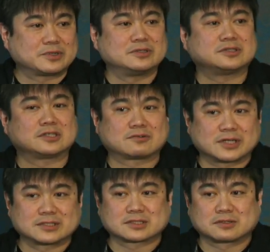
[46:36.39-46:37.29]
are using
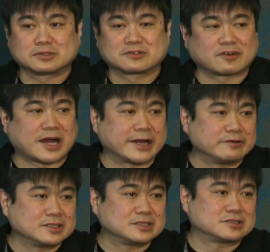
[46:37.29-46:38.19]
credit scores for
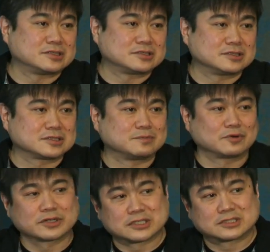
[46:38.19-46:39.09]
hiring decisions and
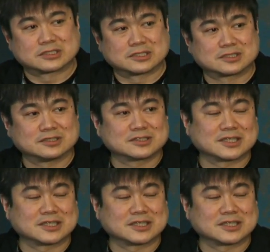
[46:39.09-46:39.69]
mortgage decisions.